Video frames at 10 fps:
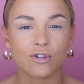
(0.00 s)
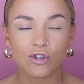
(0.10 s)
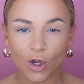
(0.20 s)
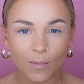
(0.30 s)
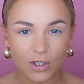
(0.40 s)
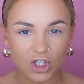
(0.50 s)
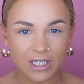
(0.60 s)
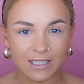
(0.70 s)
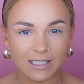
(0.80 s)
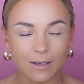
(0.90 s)
so much
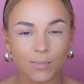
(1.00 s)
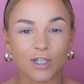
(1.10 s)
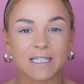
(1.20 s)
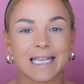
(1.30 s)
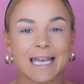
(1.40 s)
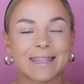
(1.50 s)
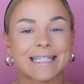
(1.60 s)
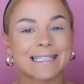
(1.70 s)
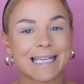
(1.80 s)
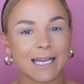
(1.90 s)
easier because they're the
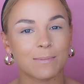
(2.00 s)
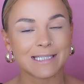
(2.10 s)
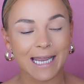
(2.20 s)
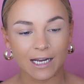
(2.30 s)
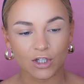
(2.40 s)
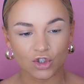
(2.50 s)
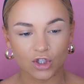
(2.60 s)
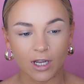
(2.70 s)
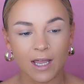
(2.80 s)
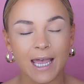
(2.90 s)
same
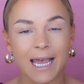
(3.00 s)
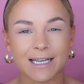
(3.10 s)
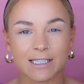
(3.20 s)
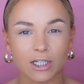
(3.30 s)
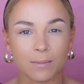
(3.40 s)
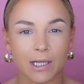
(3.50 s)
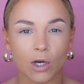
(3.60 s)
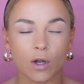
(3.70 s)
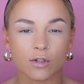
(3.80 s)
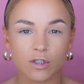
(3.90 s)
texture, and it's going to be a
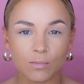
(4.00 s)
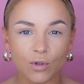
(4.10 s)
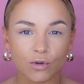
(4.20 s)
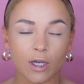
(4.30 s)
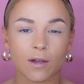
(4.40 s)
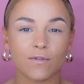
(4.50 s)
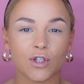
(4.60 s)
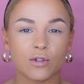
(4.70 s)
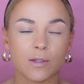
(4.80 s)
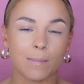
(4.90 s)
lot smoother for
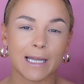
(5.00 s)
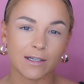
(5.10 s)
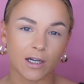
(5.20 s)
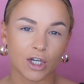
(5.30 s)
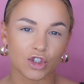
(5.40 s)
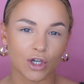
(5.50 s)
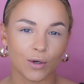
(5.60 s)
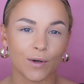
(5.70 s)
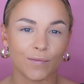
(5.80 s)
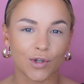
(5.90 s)
you to blend
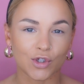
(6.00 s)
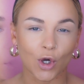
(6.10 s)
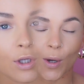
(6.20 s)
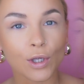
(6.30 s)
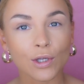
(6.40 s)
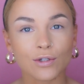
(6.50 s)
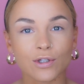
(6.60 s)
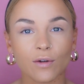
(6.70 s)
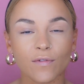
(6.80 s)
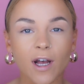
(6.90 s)
eyeshadow over the top.
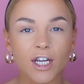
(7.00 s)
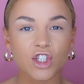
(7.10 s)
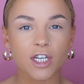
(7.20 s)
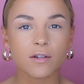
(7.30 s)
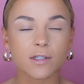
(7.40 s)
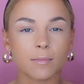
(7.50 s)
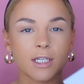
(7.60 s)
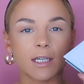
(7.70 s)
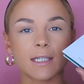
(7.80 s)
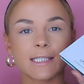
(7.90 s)
So for eyeshadows, I'm
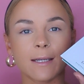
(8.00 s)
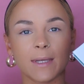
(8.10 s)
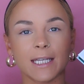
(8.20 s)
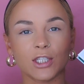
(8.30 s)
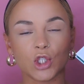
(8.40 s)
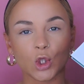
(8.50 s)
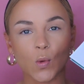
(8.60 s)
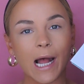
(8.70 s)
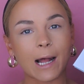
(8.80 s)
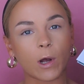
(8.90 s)
going to dip
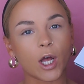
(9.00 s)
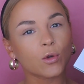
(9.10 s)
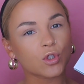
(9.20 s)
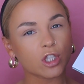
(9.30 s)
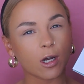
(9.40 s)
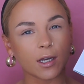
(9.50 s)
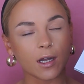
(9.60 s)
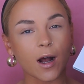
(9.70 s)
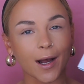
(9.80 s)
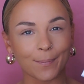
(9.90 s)
into our
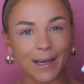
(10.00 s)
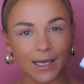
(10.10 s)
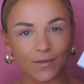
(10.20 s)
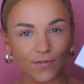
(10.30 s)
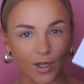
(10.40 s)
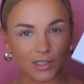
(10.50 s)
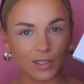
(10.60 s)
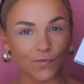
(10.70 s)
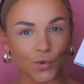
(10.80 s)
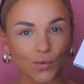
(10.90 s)
OCEANA eye palette first of